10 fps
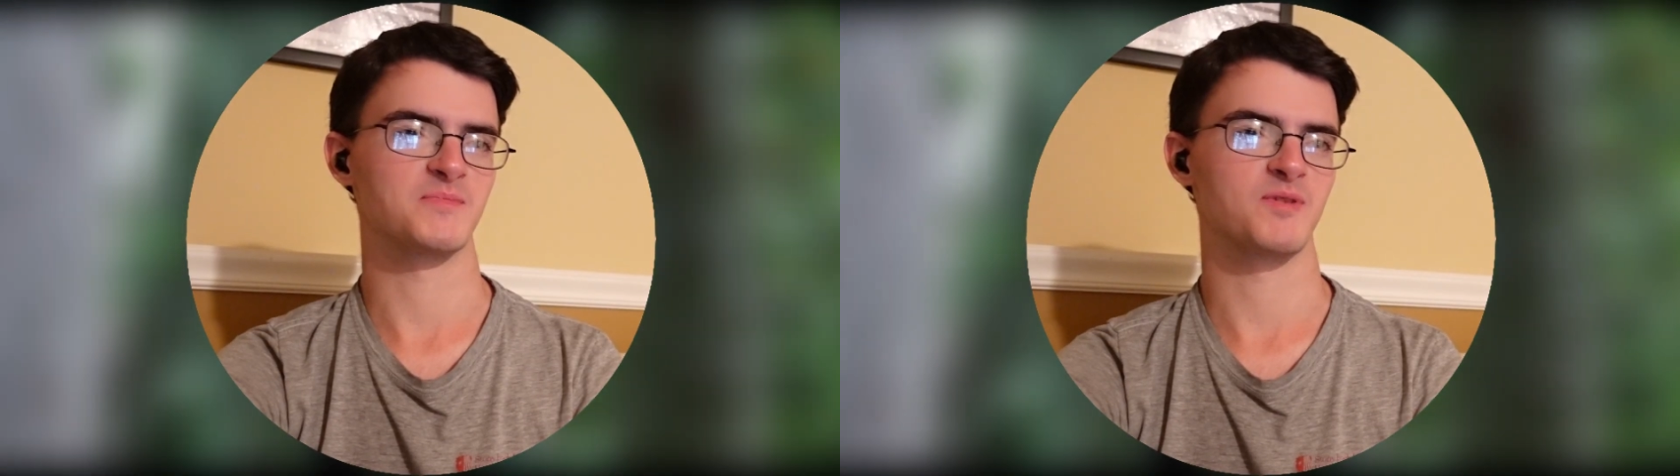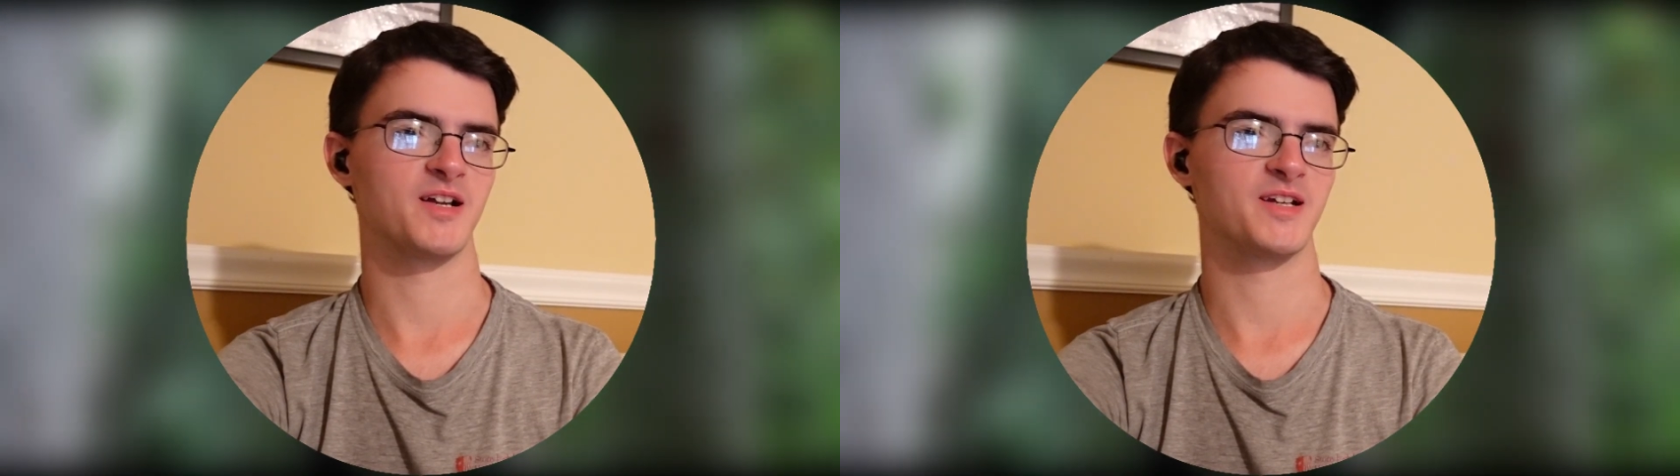
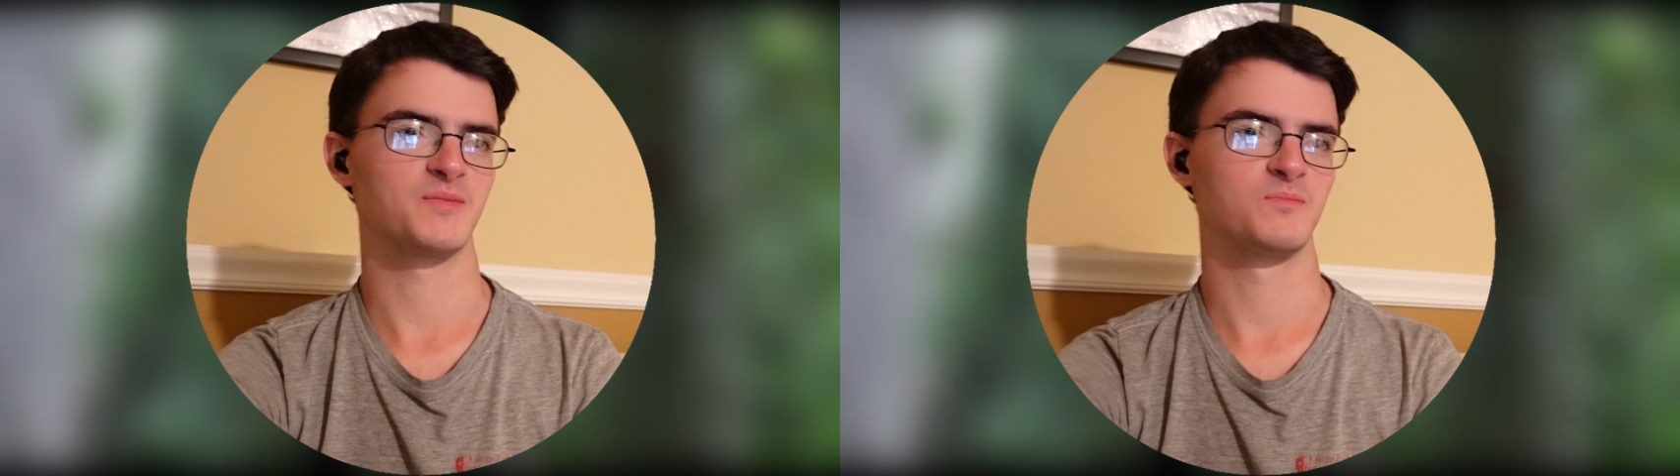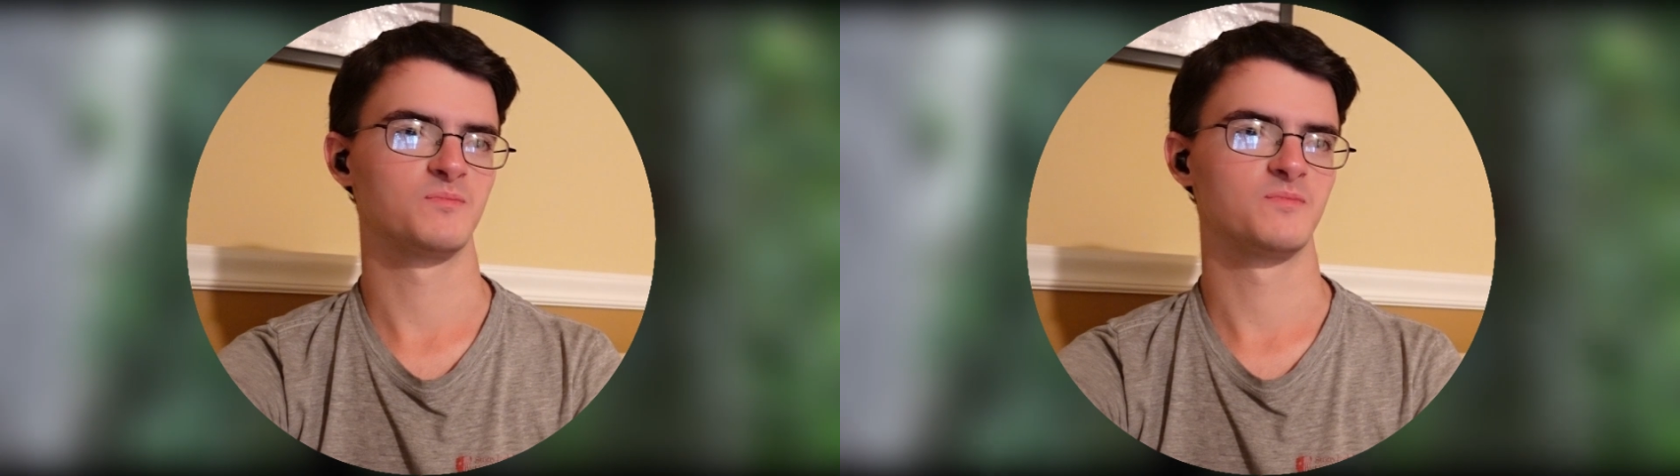body.
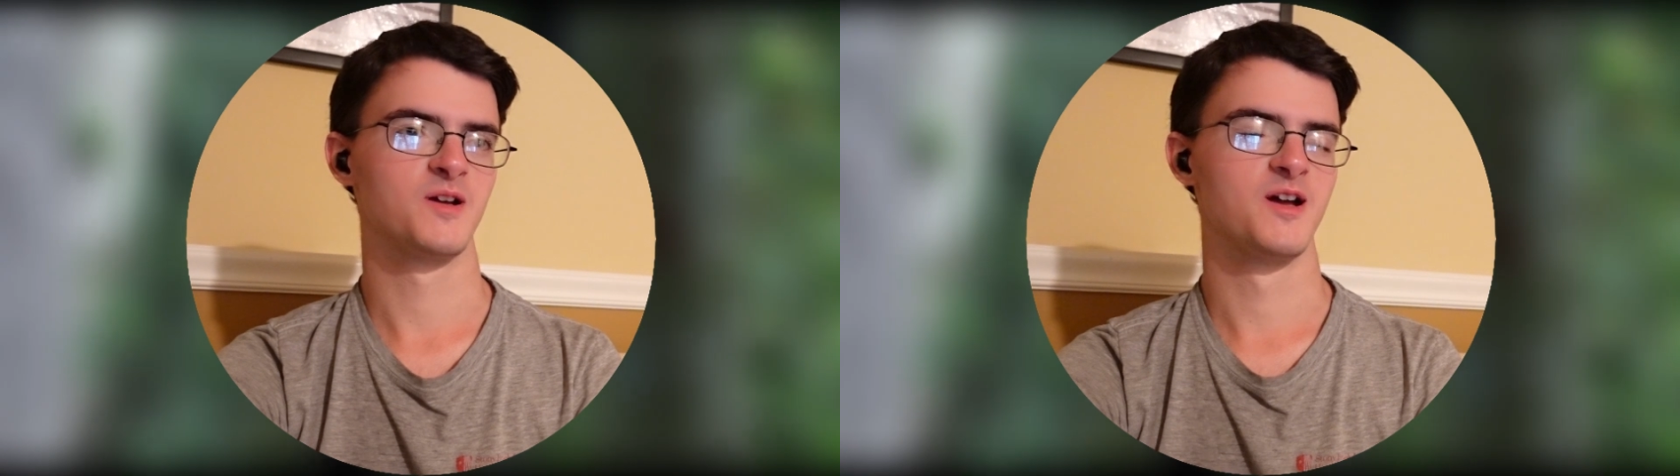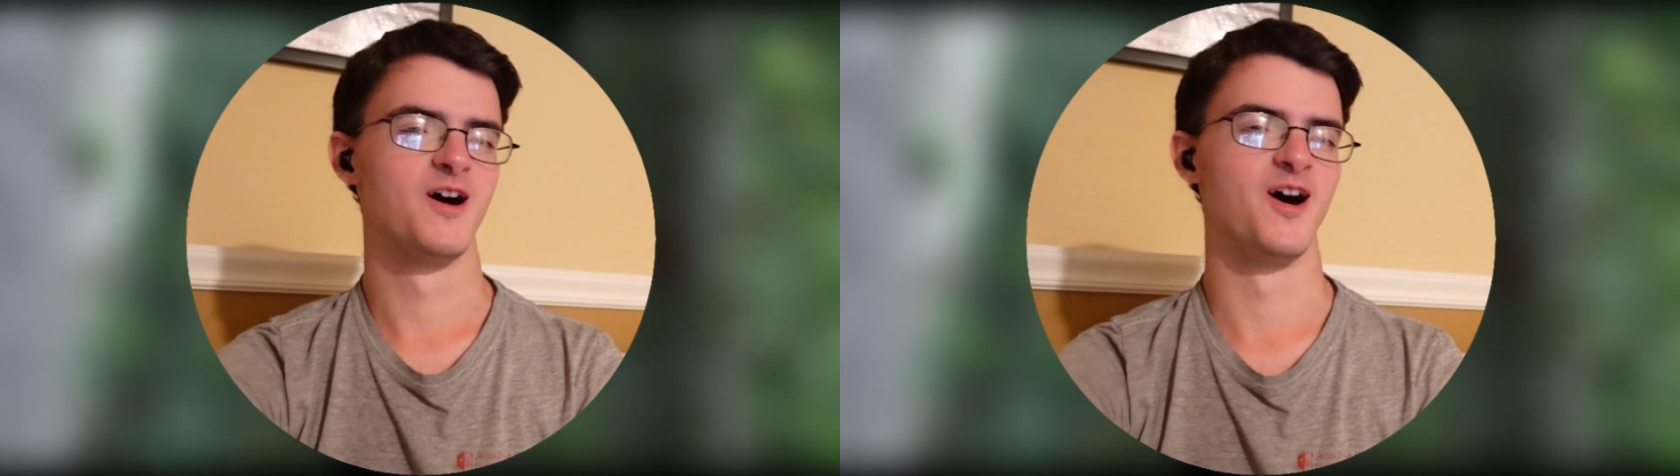
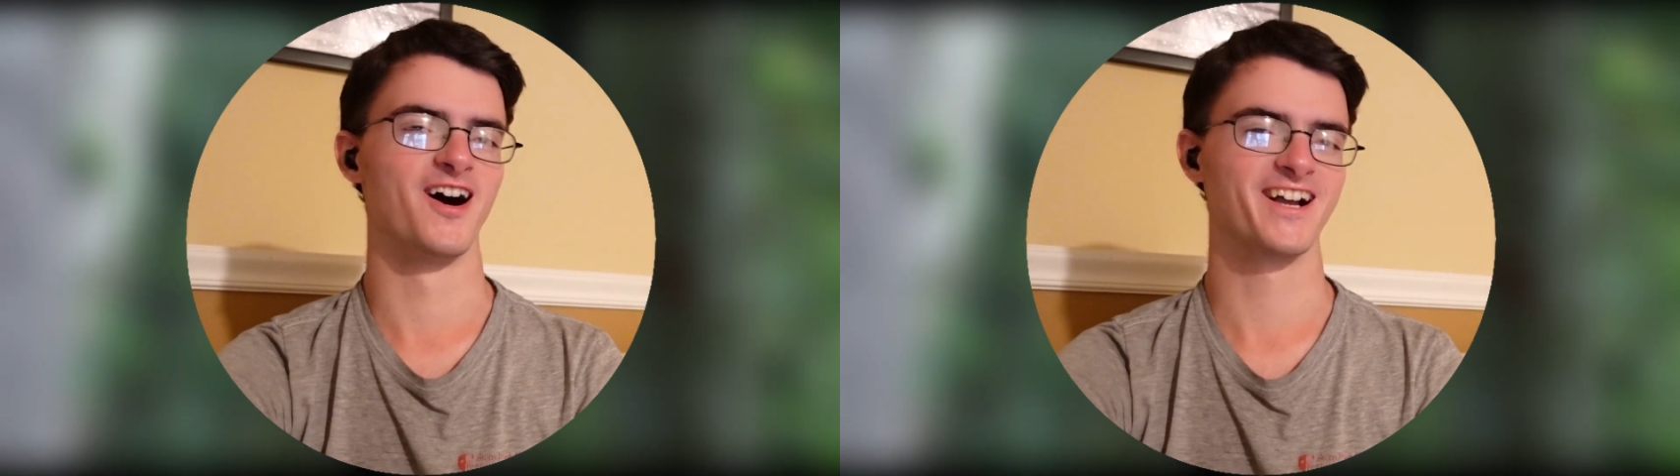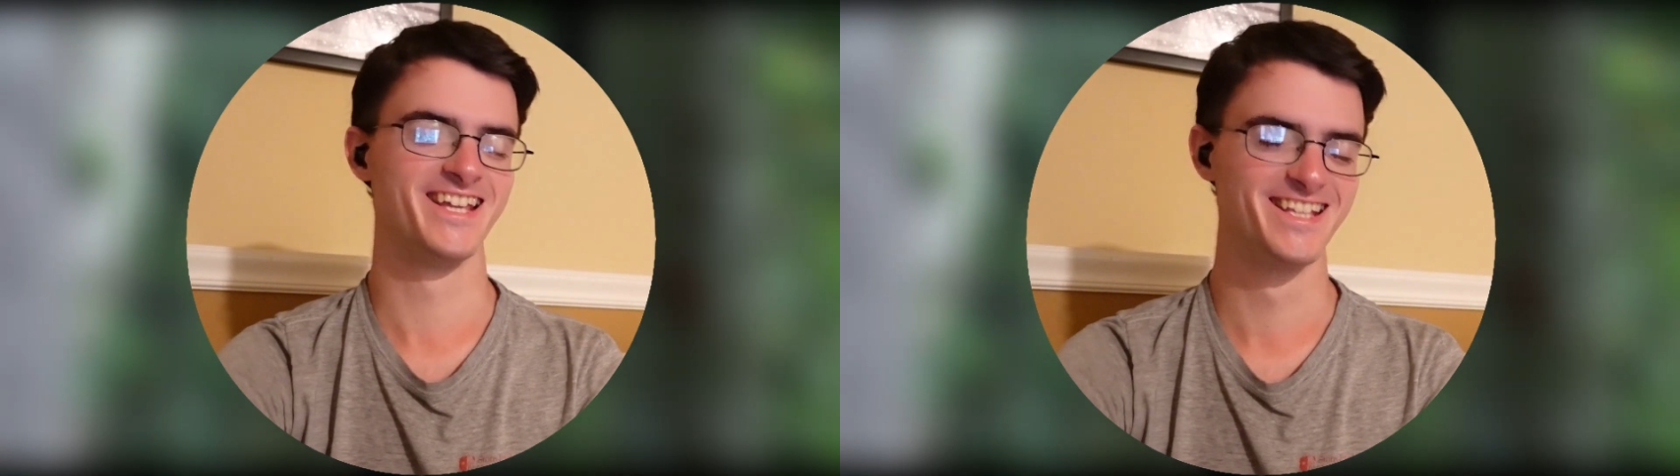
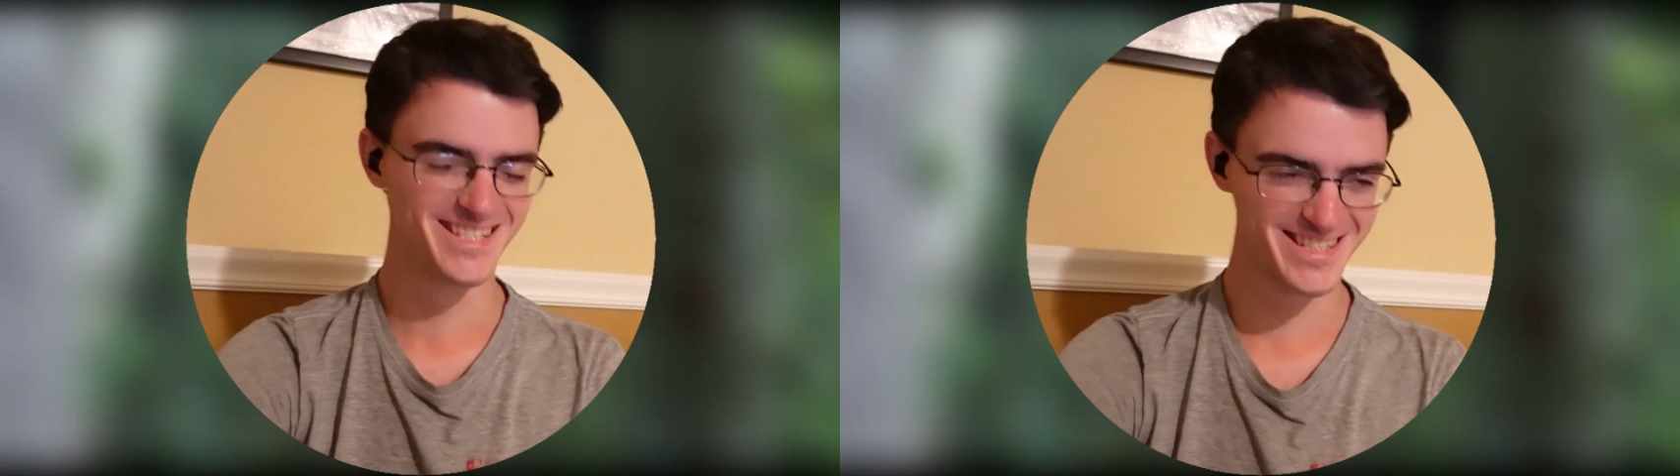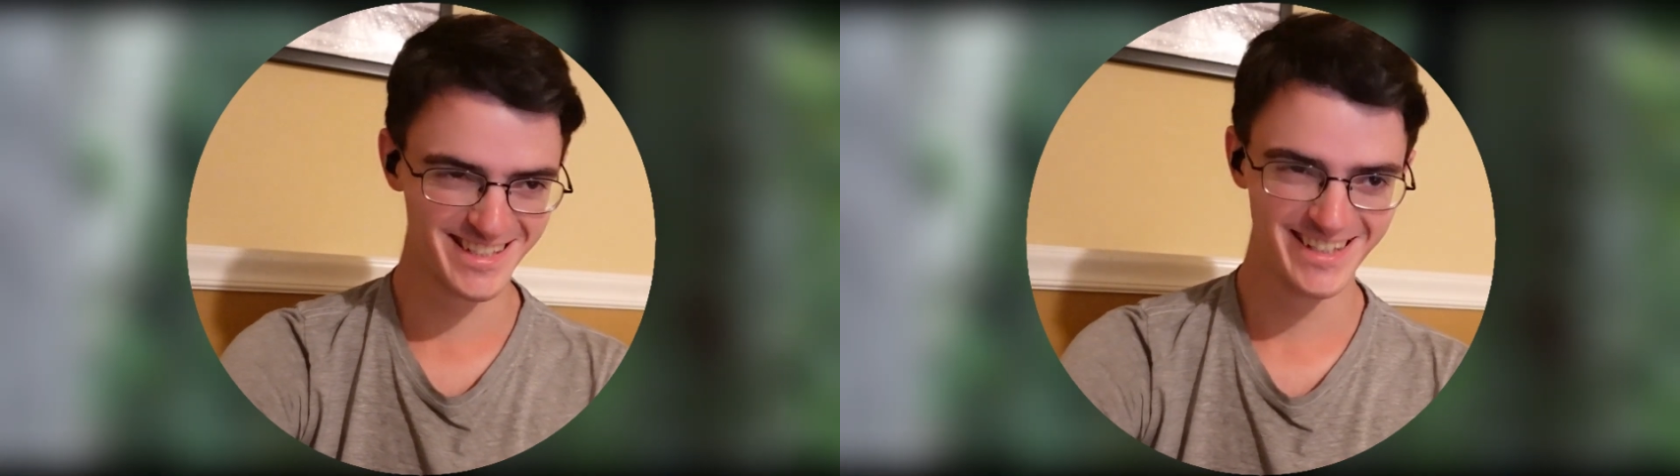
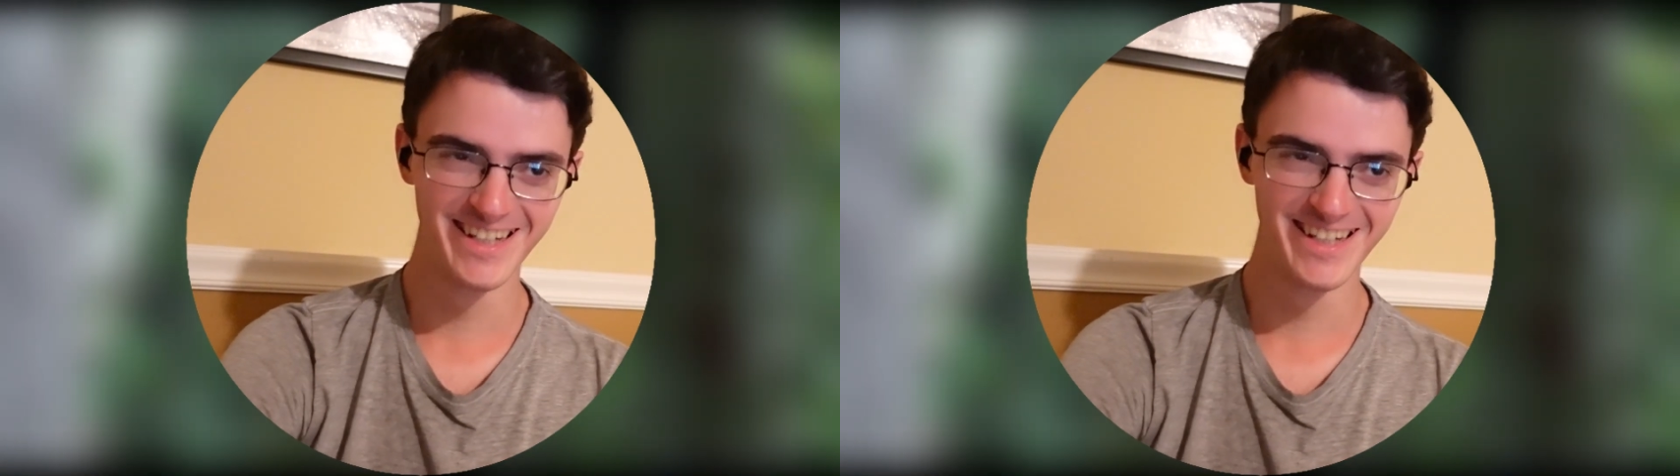Hawkins!